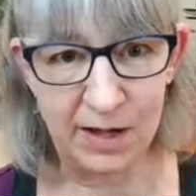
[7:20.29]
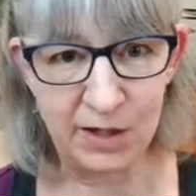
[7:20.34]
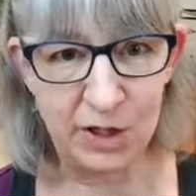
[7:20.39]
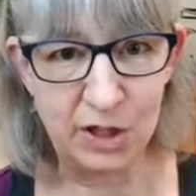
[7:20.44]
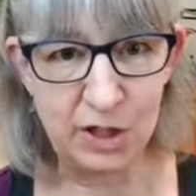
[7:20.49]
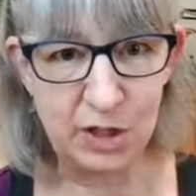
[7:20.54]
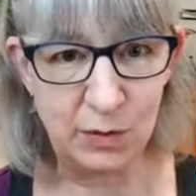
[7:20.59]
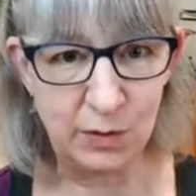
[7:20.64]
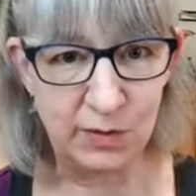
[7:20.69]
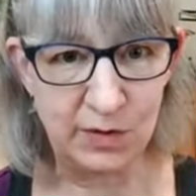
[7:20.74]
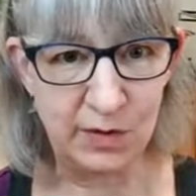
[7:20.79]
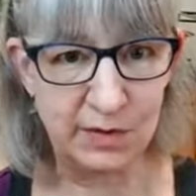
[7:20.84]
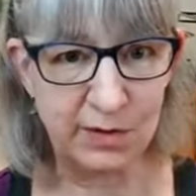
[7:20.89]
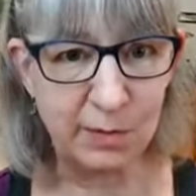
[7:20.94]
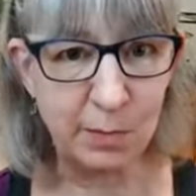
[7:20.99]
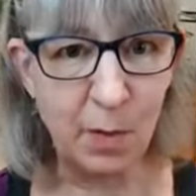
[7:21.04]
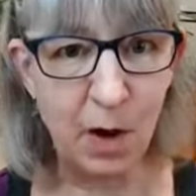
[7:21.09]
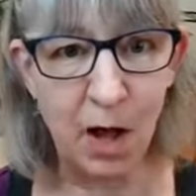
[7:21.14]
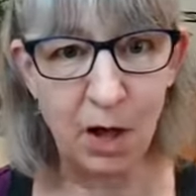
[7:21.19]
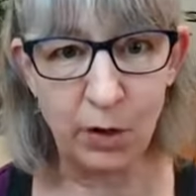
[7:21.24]
I actually used the
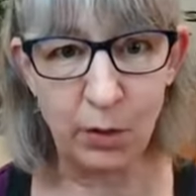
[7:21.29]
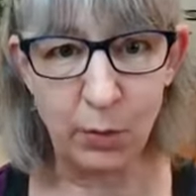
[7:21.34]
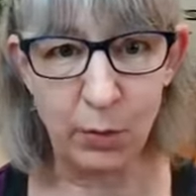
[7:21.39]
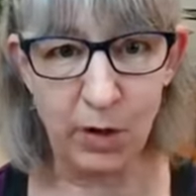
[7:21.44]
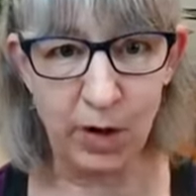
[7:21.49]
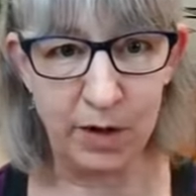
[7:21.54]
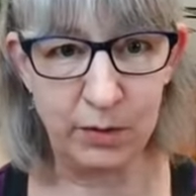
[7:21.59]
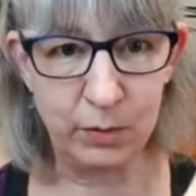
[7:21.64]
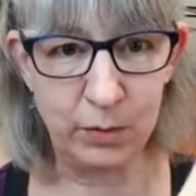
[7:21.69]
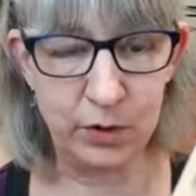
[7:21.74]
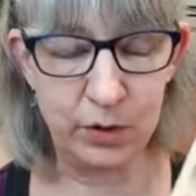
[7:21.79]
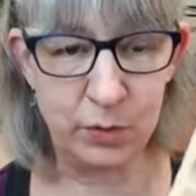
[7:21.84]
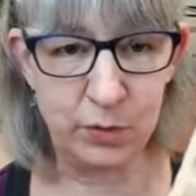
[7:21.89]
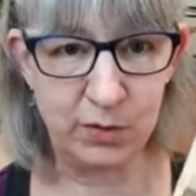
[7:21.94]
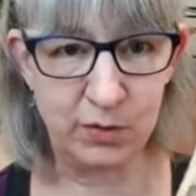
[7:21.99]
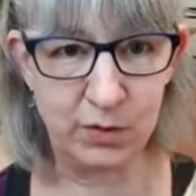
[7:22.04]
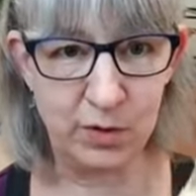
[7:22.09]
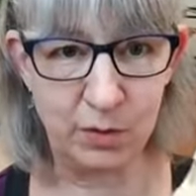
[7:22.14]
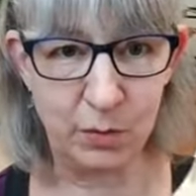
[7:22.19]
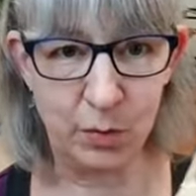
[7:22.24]
smaller one, which
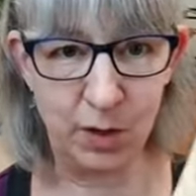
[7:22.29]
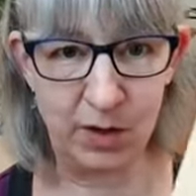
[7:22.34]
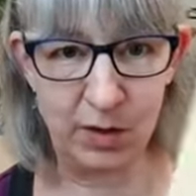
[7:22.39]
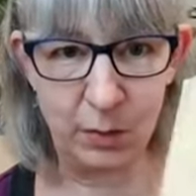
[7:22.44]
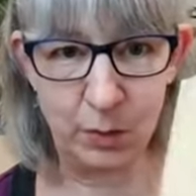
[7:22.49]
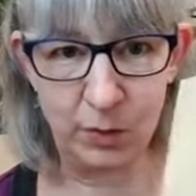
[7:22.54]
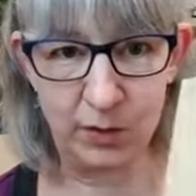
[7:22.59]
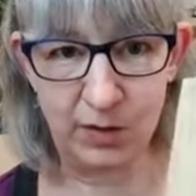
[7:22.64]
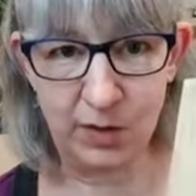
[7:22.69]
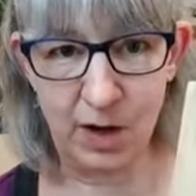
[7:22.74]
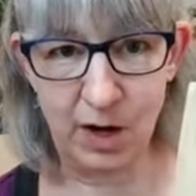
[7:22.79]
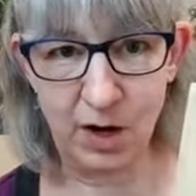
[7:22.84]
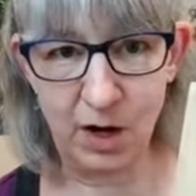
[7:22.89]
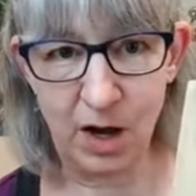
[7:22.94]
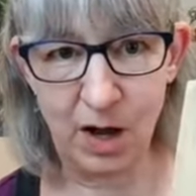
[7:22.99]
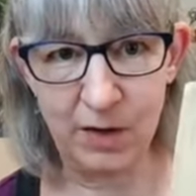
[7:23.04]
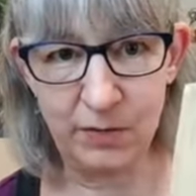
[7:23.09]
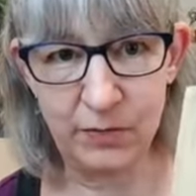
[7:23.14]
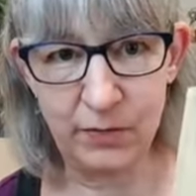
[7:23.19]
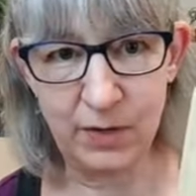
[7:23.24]
was the one that was cut
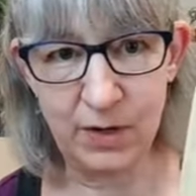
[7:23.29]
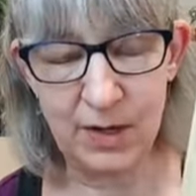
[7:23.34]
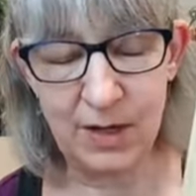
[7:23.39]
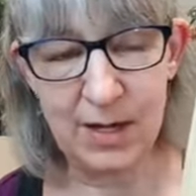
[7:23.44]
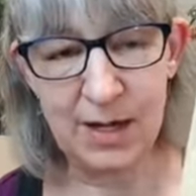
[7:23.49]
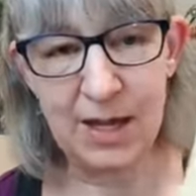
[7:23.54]
off.